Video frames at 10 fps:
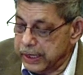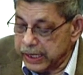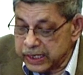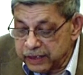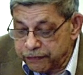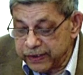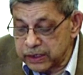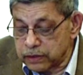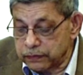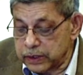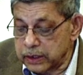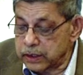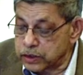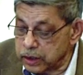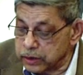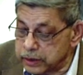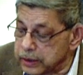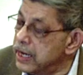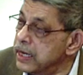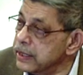in defense of the
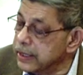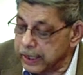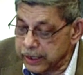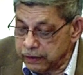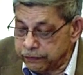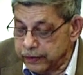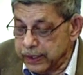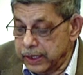Sultan Caliph